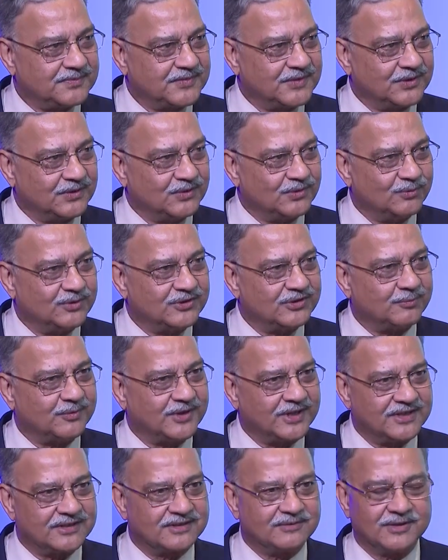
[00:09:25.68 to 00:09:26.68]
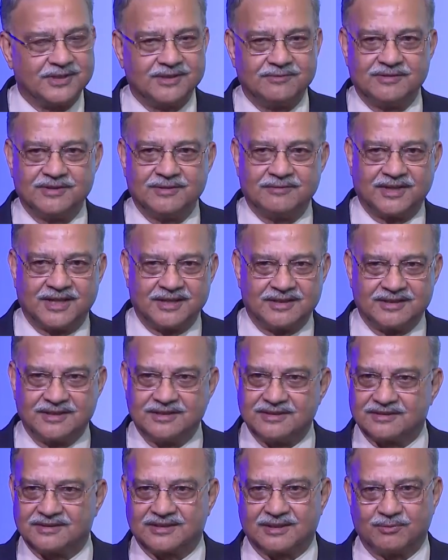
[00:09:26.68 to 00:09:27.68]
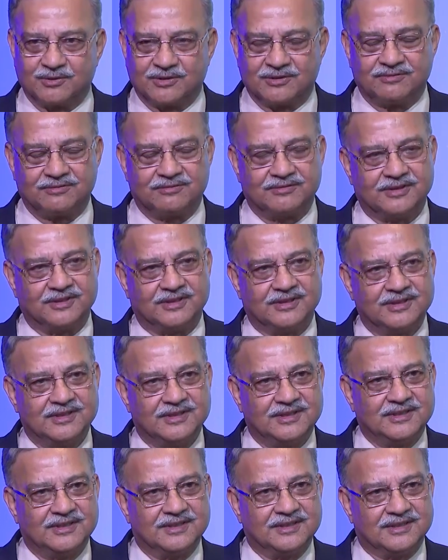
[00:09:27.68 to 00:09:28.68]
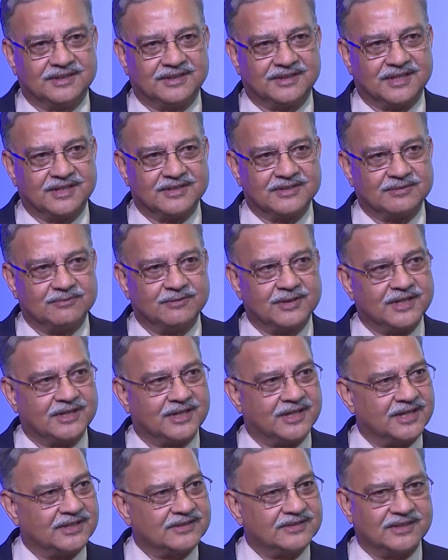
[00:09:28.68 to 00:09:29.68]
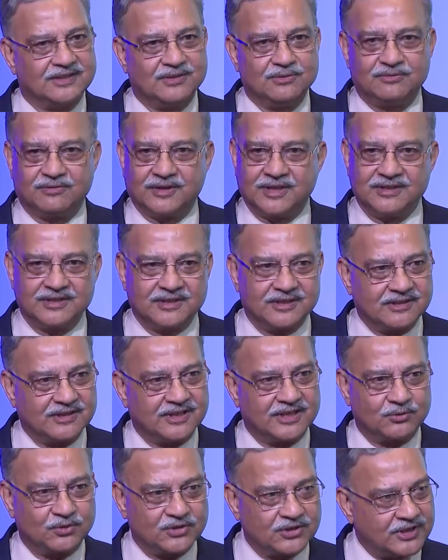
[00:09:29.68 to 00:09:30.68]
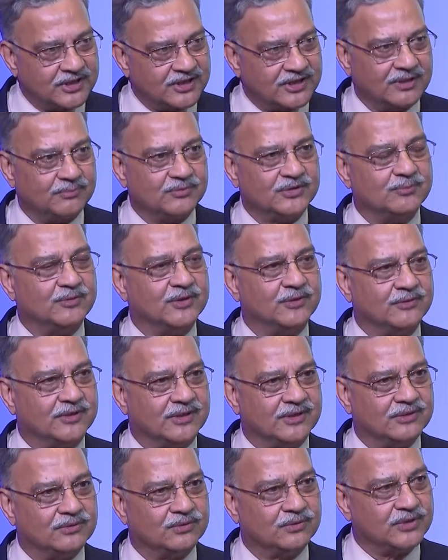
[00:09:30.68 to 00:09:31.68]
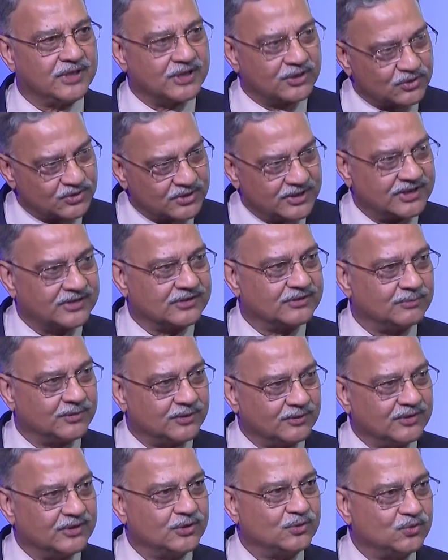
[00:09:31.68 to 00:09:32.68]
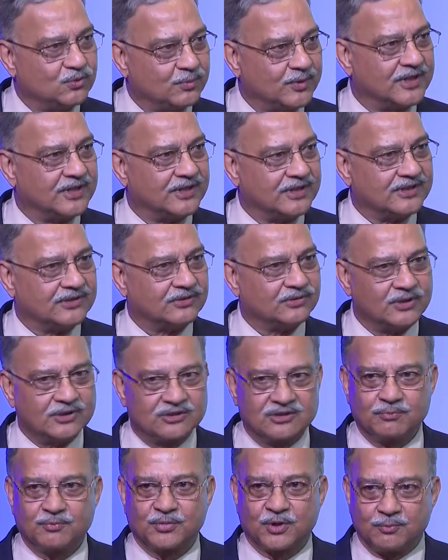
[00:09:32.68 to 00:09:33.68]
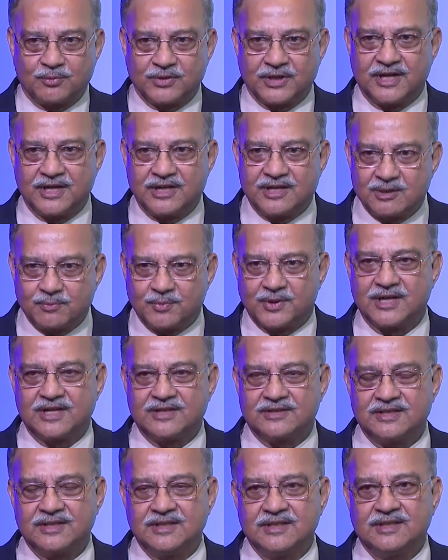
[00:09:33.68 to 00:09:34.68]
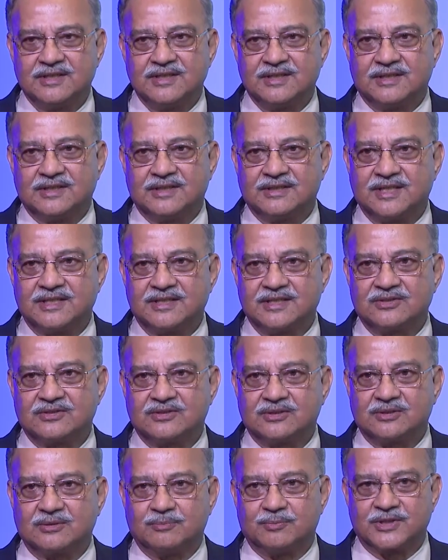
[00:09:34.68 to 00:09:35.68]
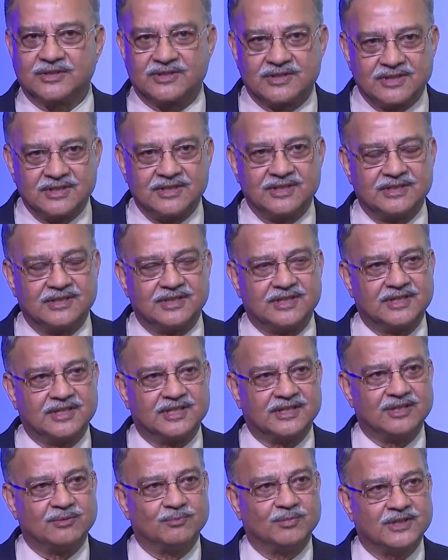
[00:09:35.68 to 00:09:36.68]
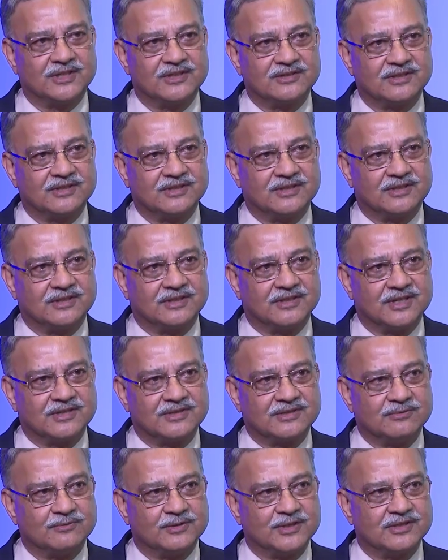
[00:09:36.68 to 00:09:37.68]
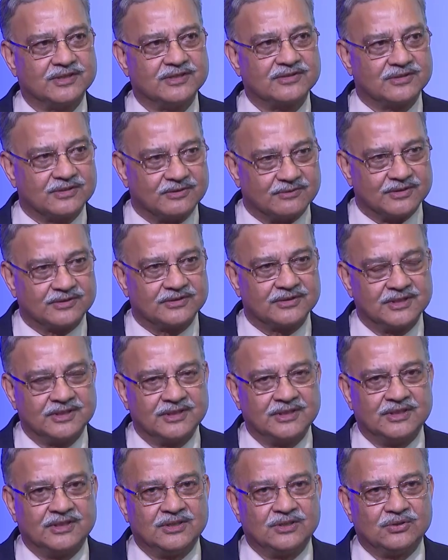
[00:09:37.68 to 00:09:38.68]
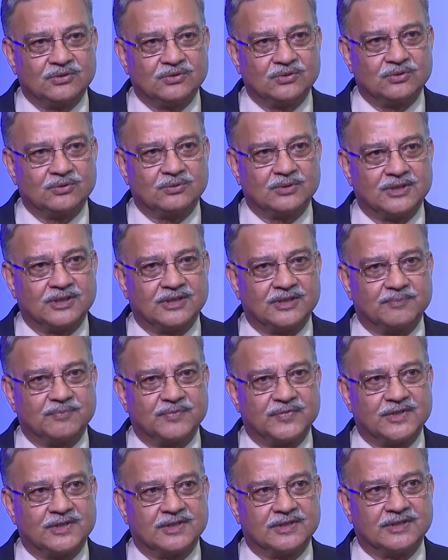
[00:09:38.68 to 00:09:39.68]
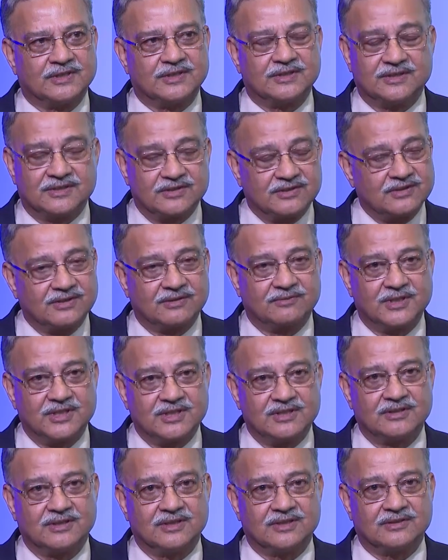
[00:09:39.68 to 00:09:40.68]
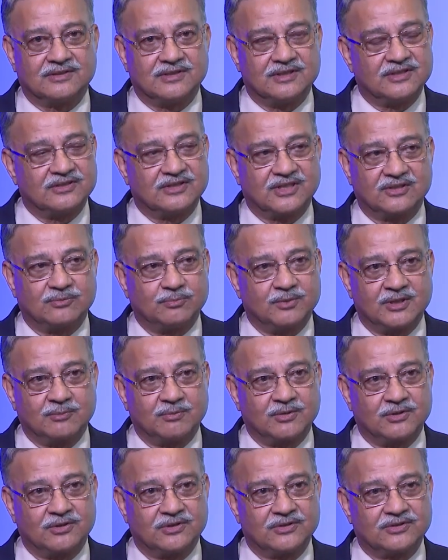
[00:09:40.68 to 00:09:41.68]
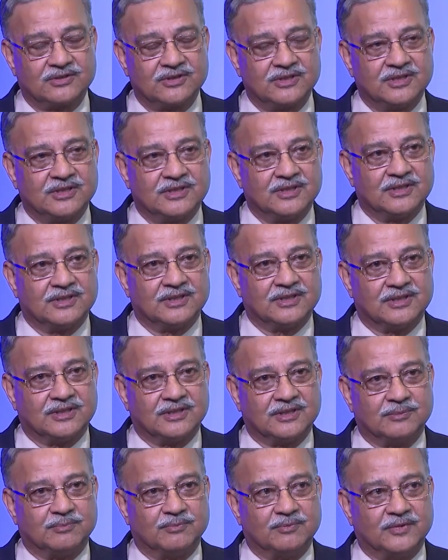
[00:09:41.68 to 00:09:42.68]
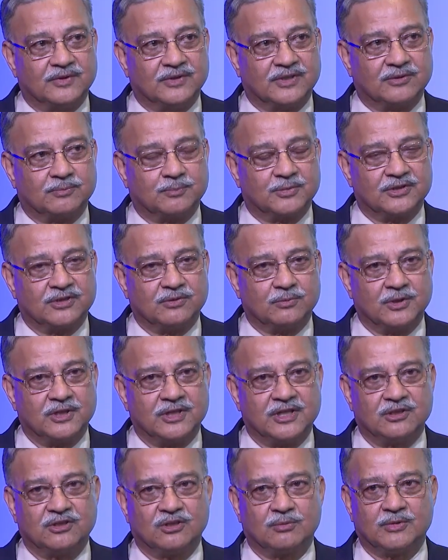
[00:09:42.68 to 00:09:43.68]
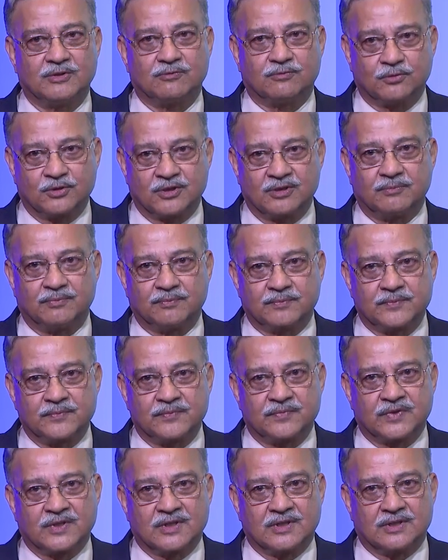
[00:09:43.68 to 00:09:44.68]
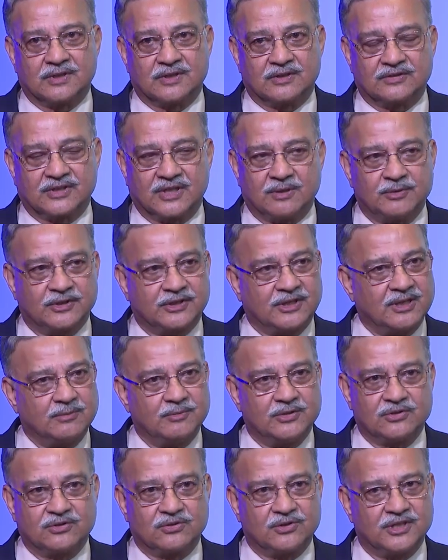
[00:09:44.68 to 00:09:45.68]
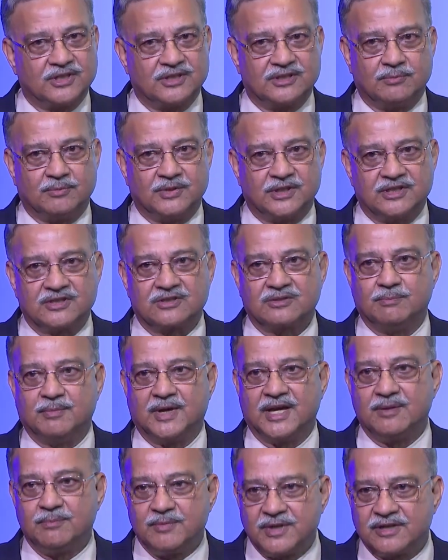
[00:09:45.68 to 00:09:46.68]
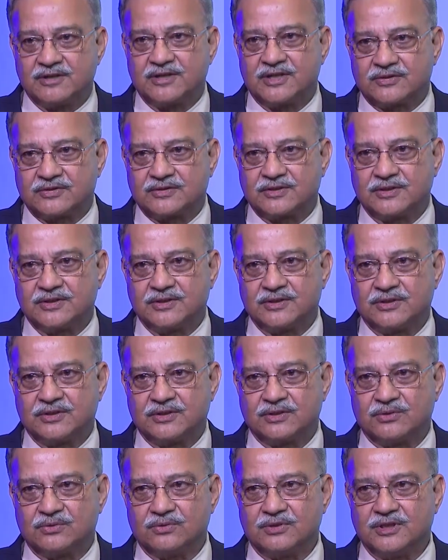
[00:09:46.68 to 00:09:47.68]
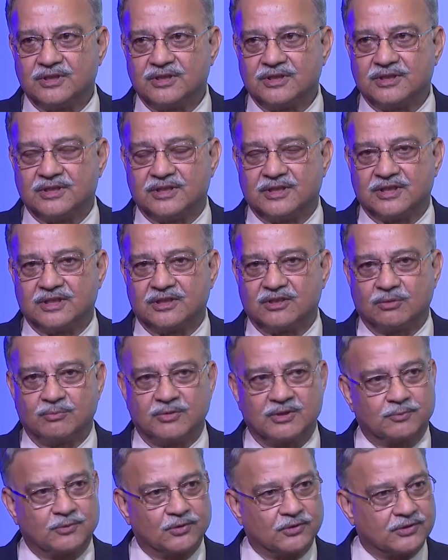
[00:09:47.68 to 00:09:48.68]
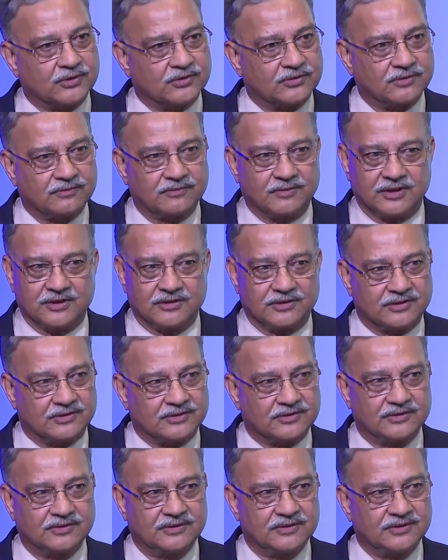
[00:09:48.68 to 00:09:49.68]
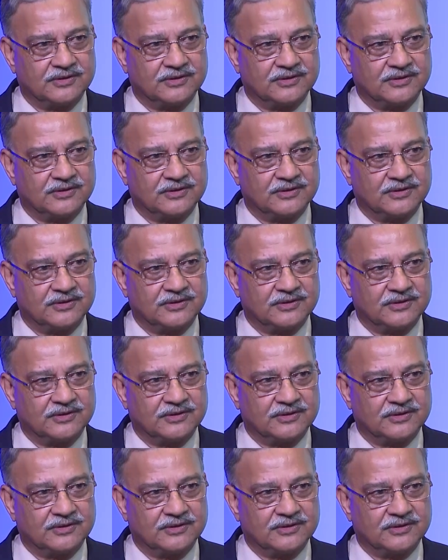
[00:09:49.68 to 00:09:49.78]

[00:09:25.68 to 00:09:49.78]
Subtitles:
You'll be surprised, we've had these couple of ransomware attacks, and you find there is a negotiator comes in between, who negotiates between the two parties. So it's a proper enterprise that is presently taking place in ransomware as a service. So this is a very serious aspect, because as per the World Economic Forum, cybercrime is today the biggest man-made risk to the economic progress of nations.